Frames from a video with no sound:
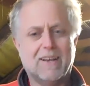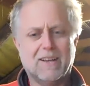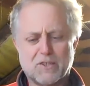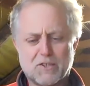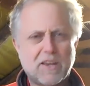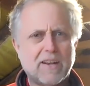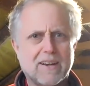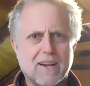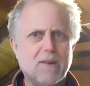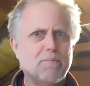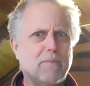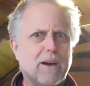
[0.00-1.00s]
And Stanley
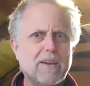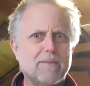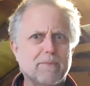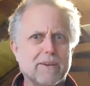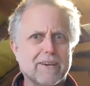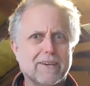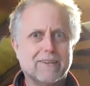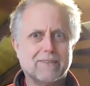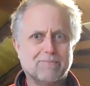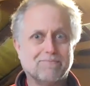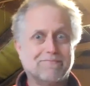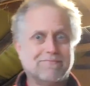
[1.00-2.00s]
aren't paying me.
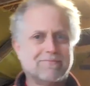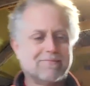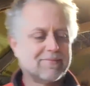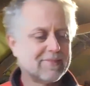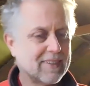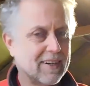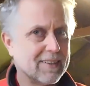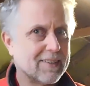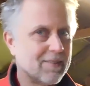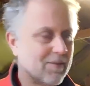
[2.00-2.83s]
Cut.